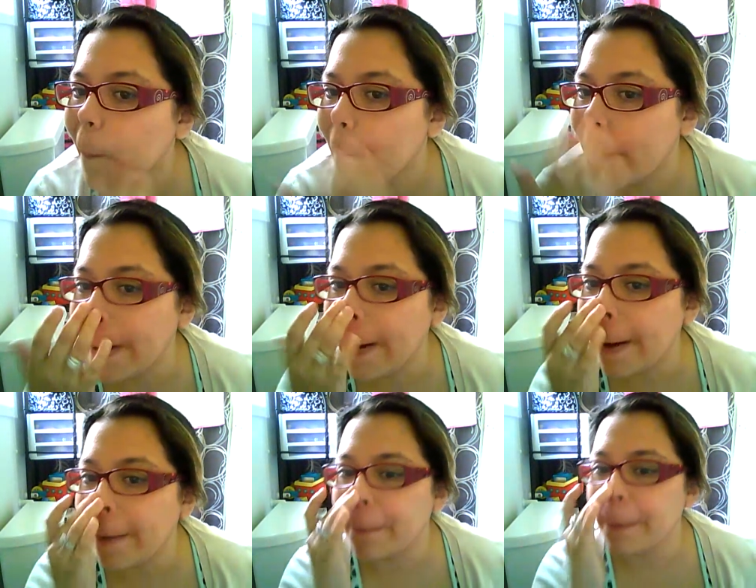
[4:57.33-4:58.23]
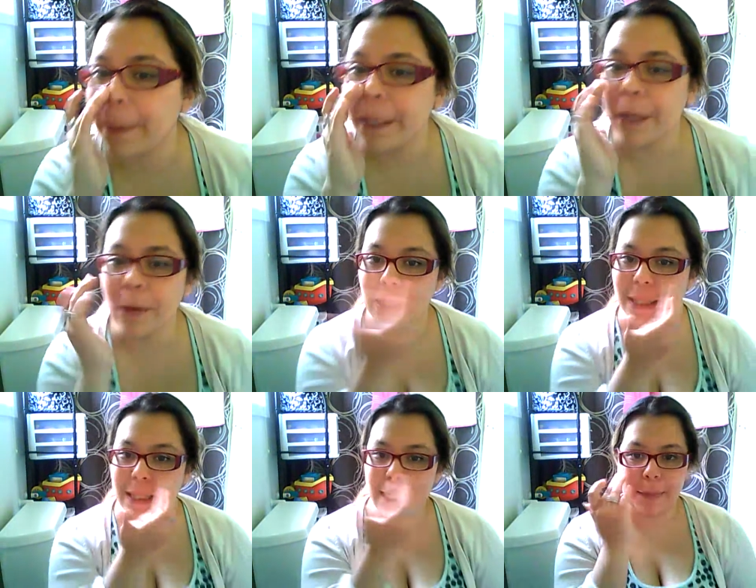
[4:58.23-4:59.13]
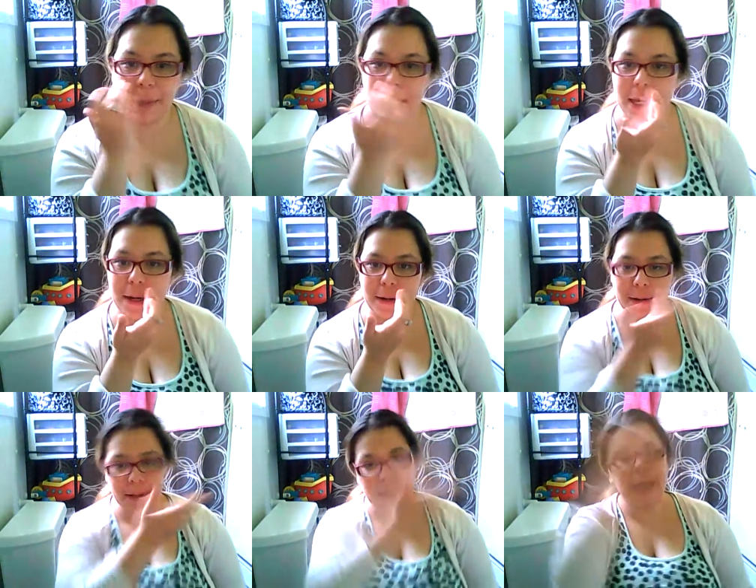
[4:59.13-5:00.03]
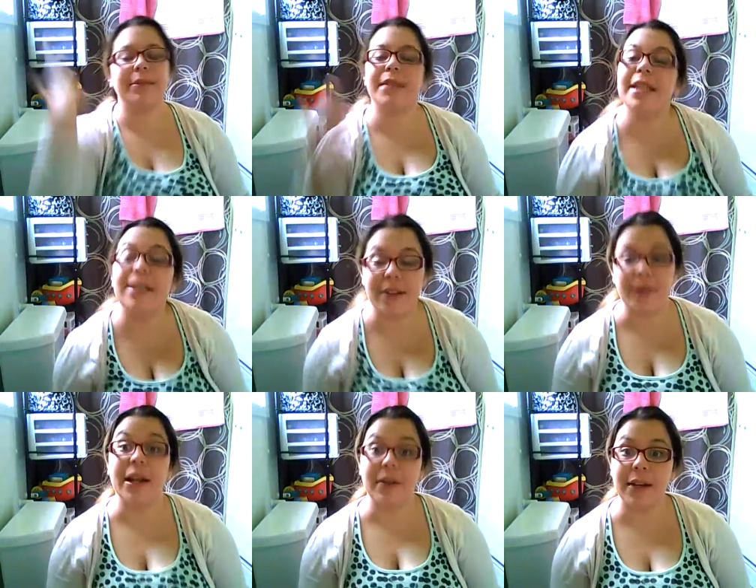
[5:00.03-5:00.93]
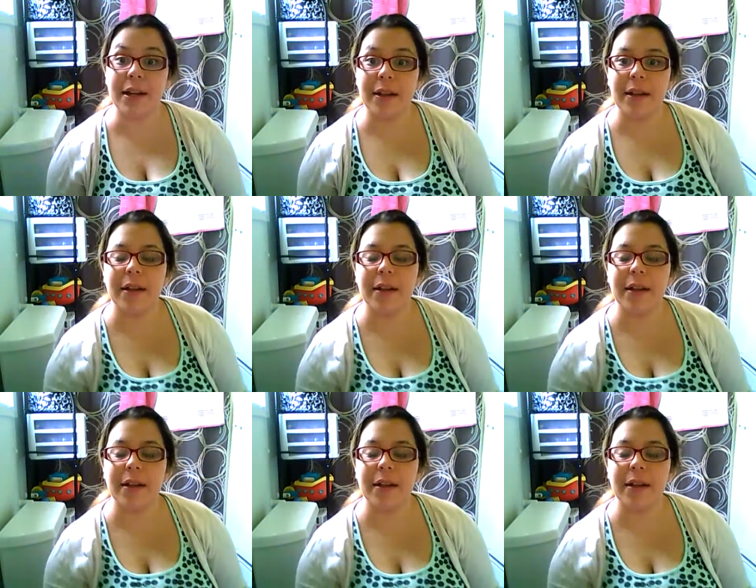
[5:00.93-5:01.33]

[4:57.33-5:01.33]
But I'm really oily up here in T-zone area.